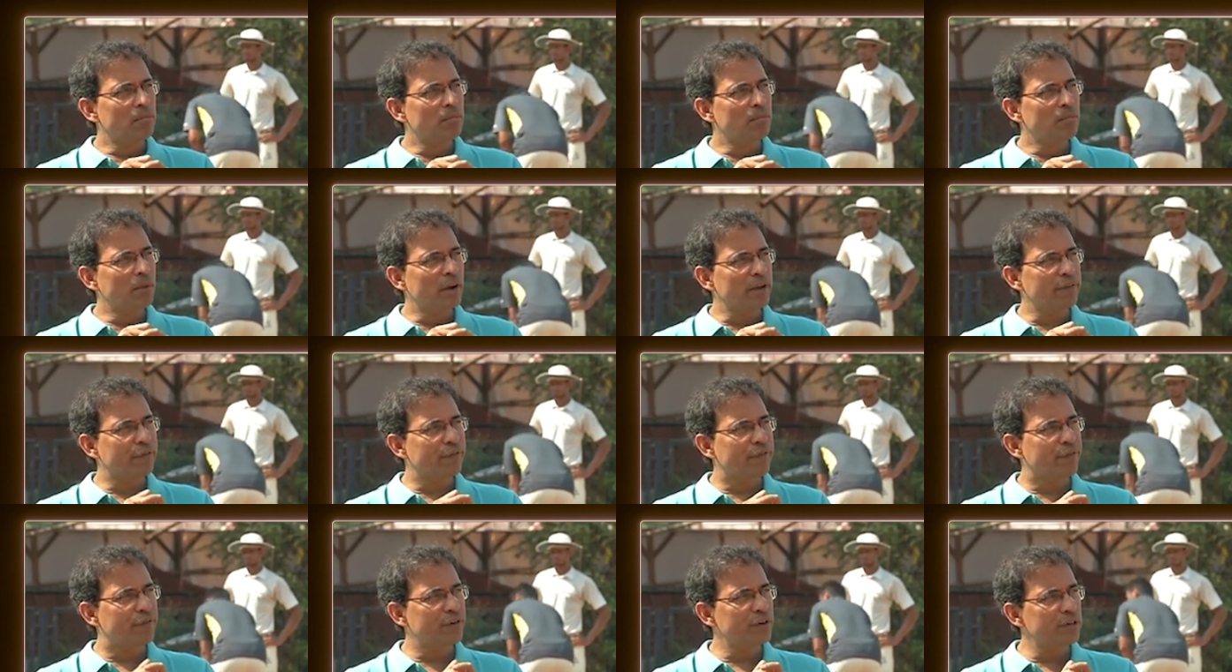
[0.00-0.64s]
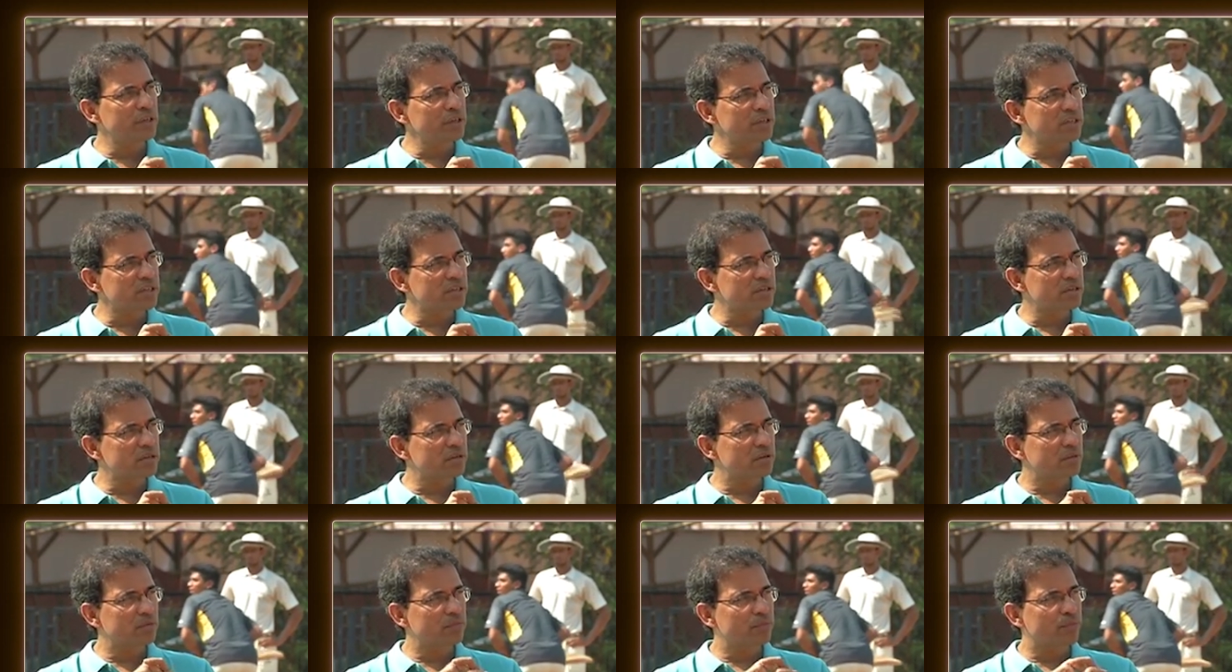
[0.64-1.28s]
my
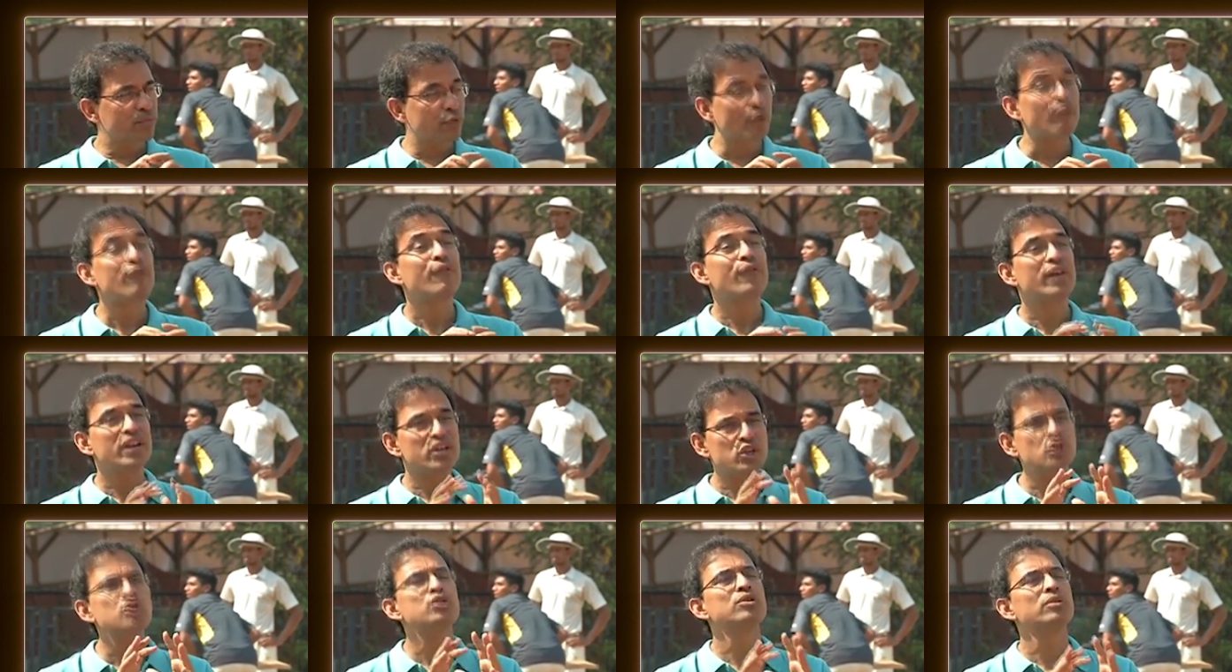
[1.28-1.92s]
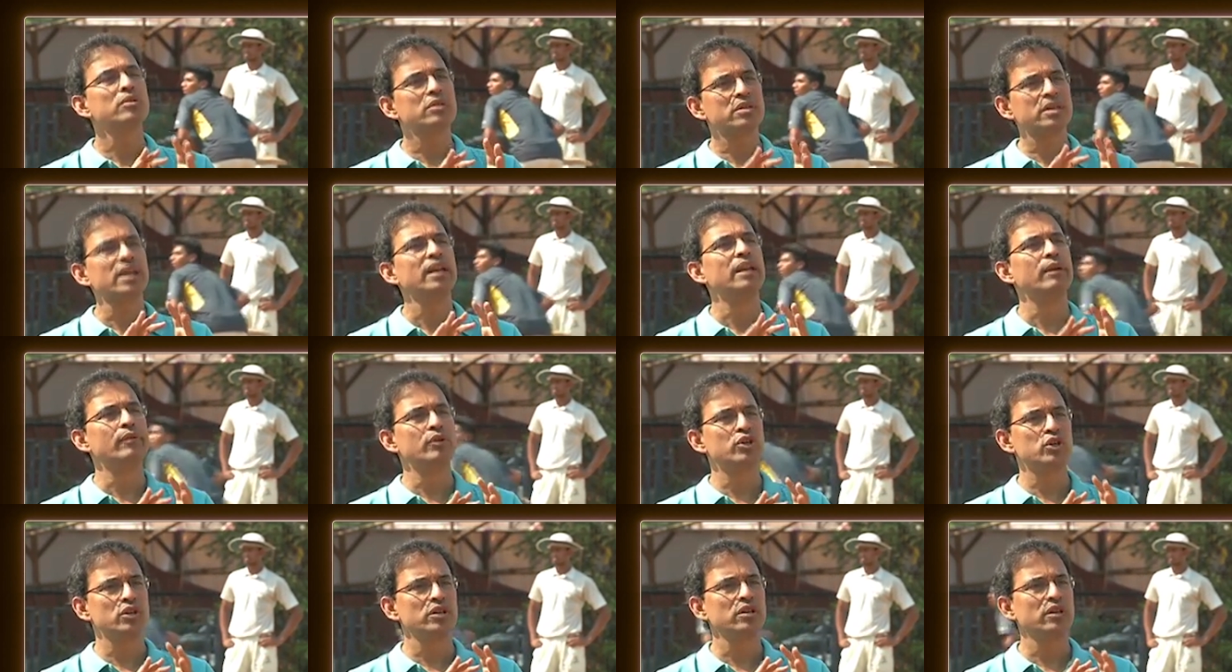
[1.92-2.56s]
first professional
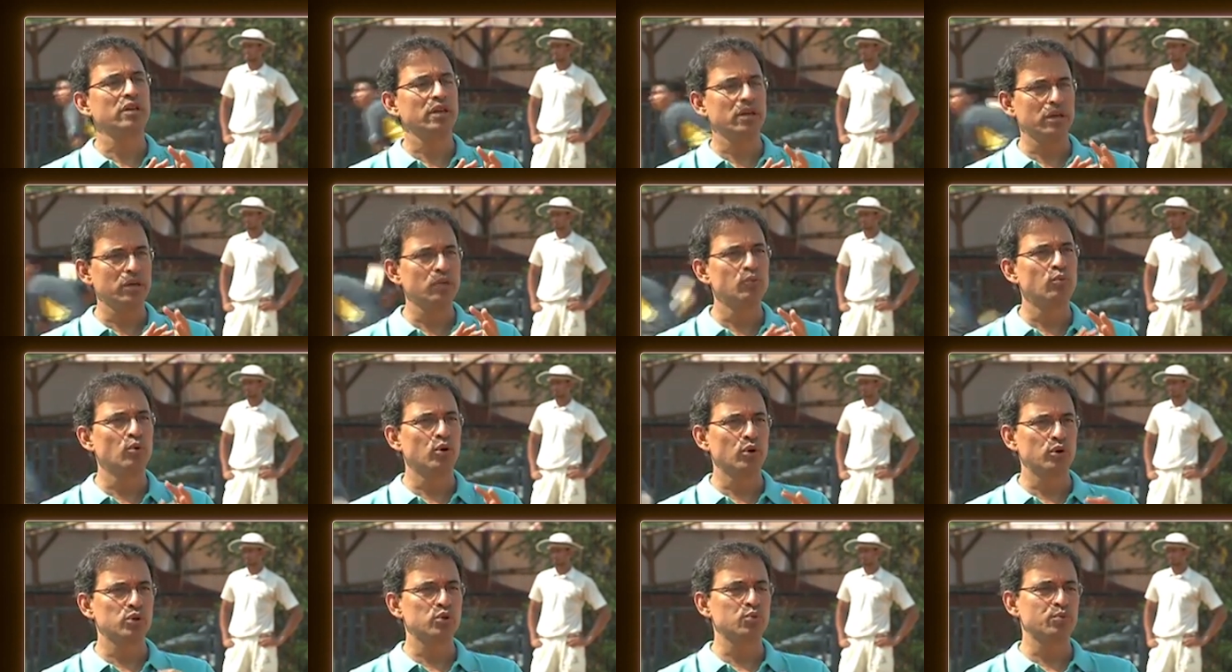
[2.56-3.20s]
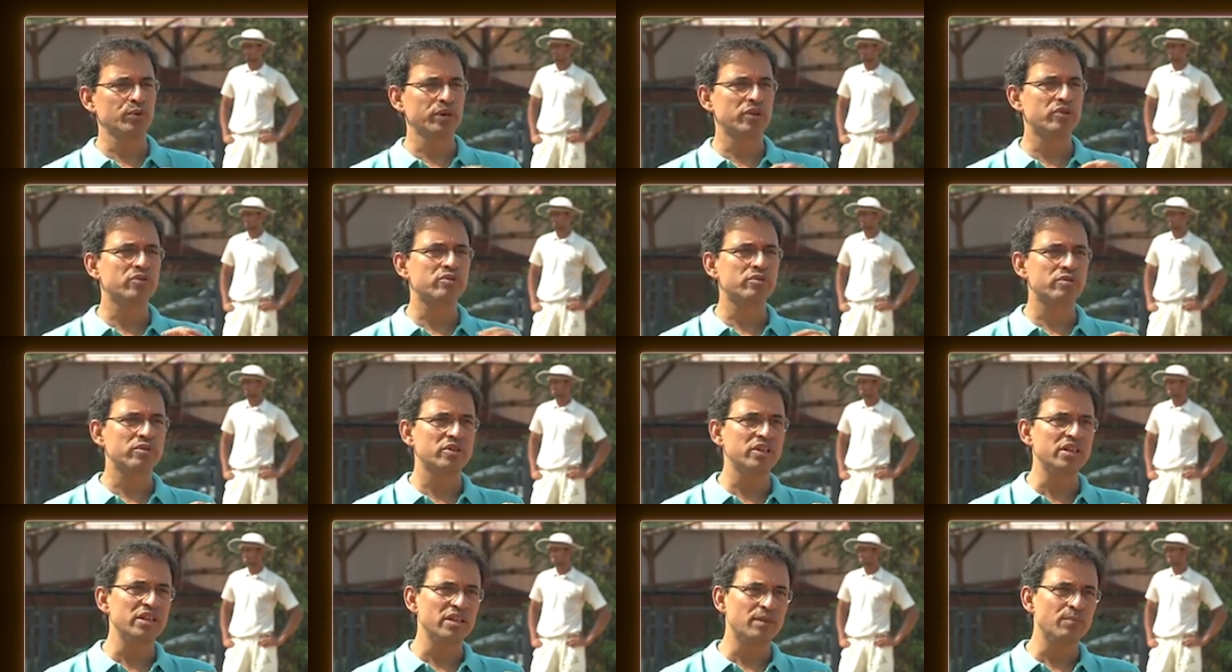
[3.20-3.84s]
television gig was with
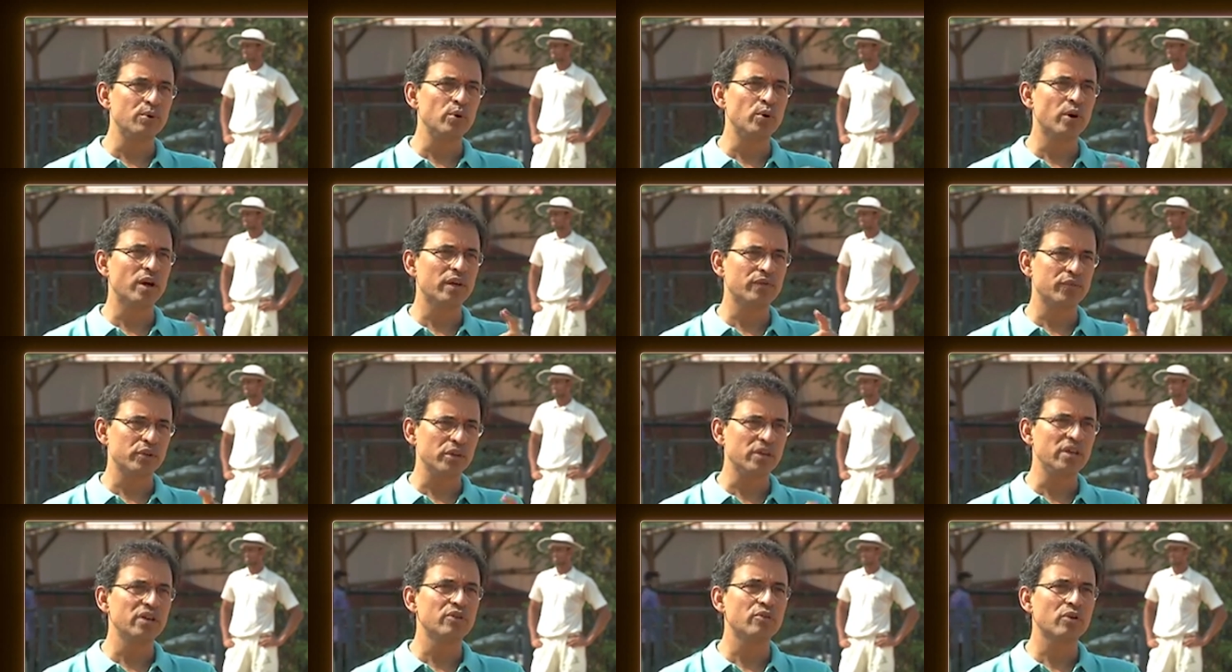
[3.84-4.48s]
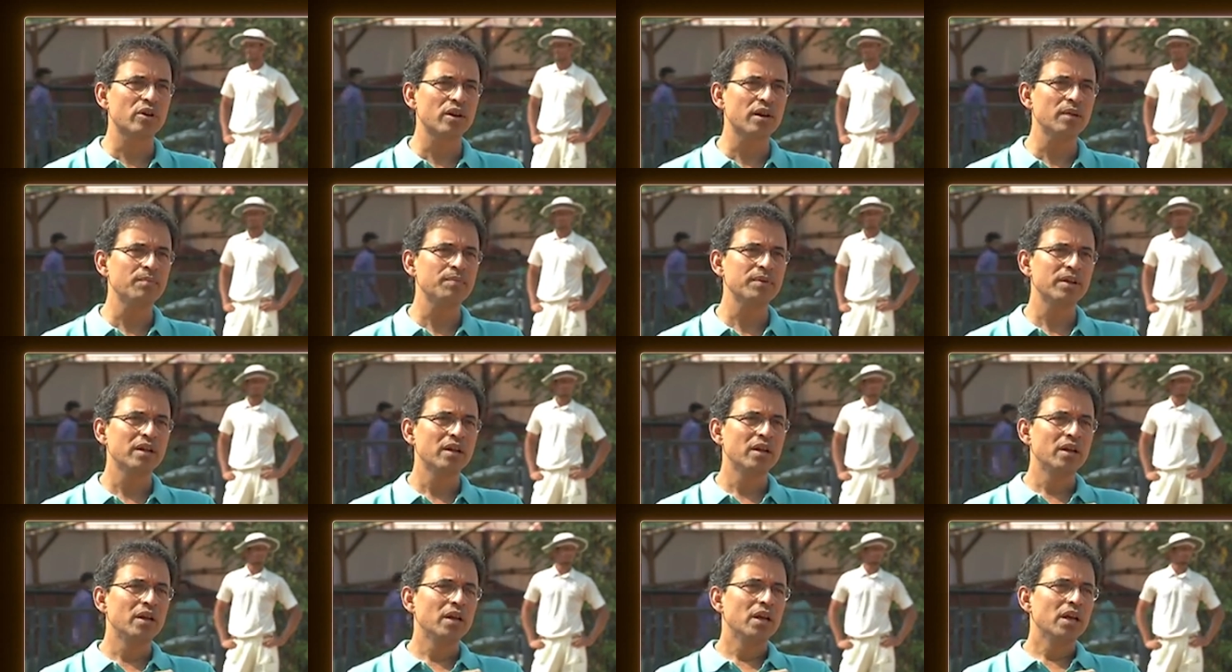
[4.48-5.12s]
TWI for the Hero Cup,
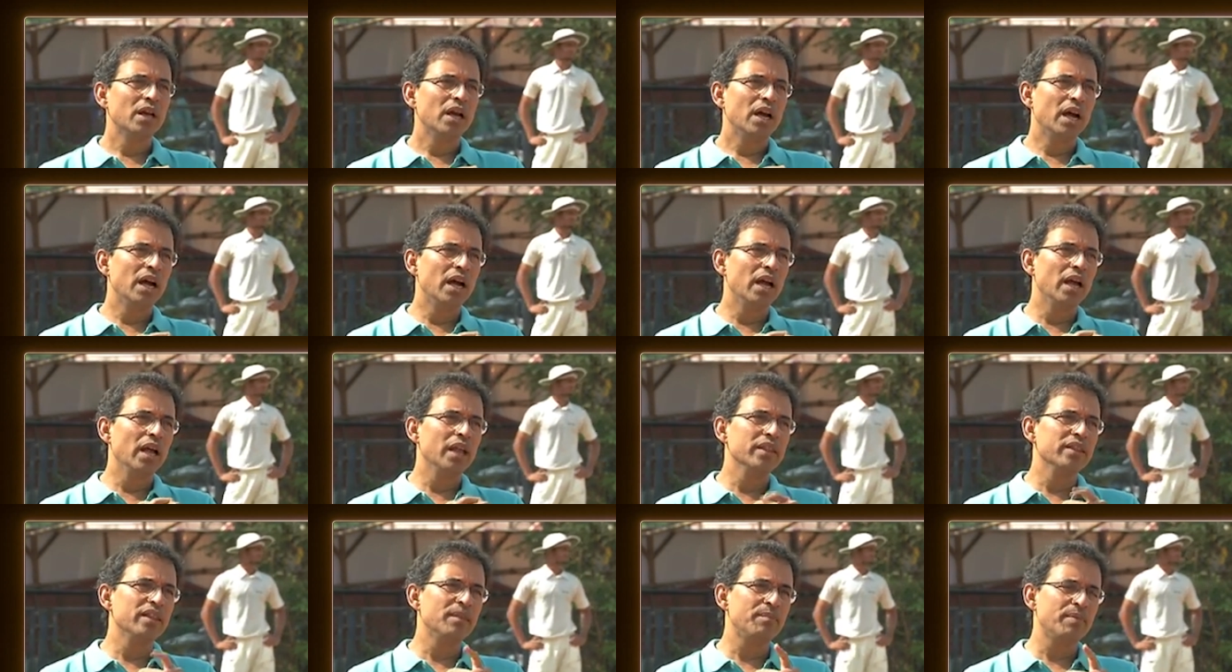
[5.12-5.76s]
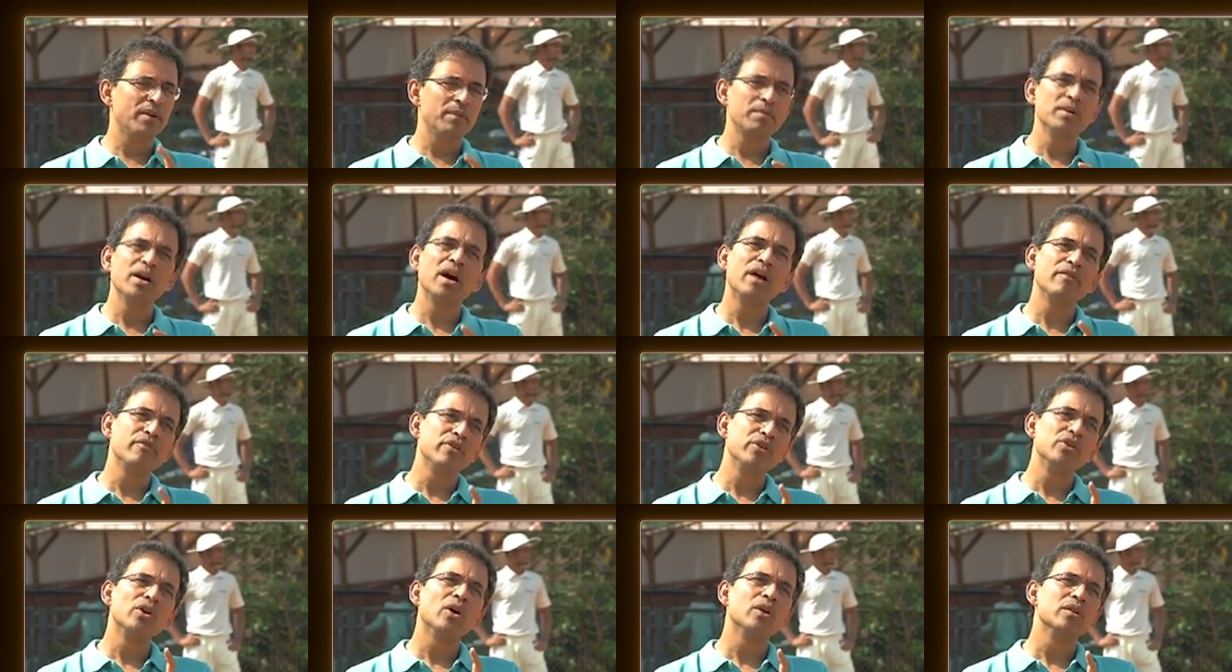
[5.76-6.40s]
and they paid me
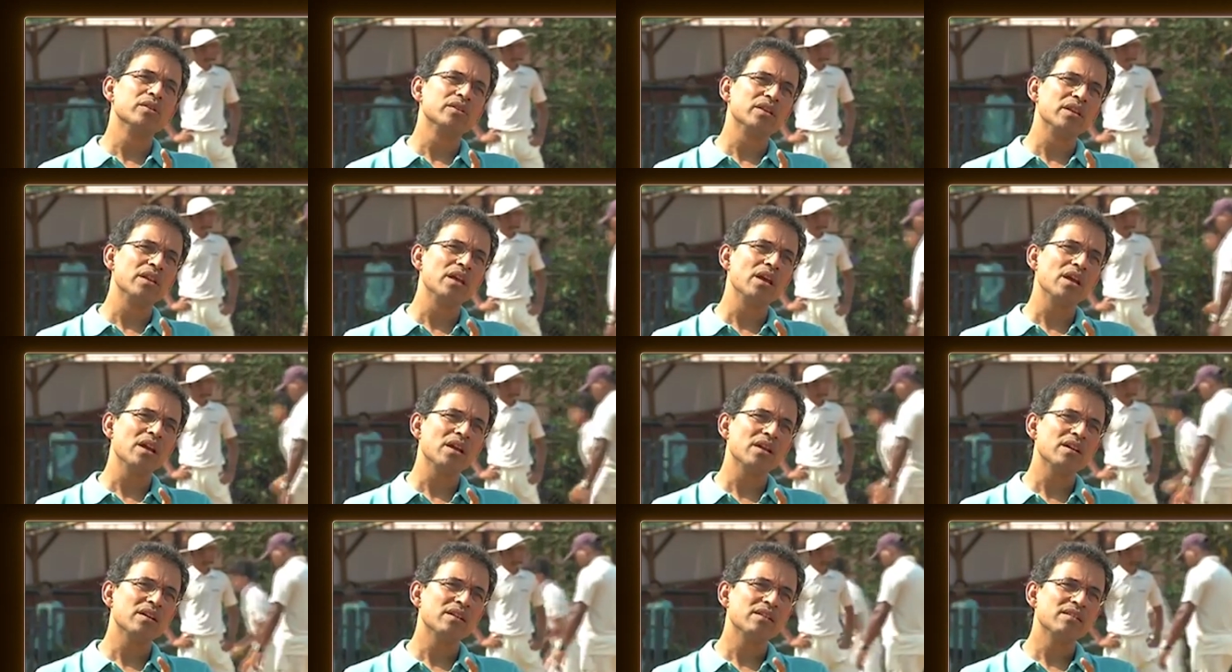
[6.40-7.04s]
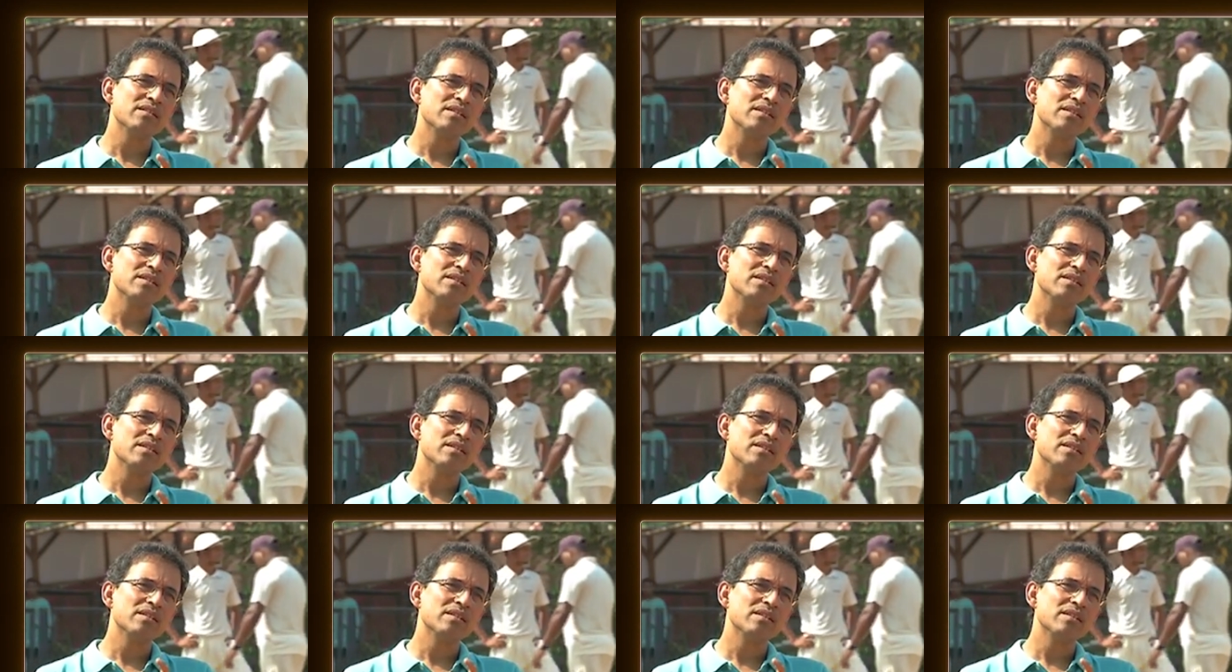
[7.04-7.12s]
$100 a day.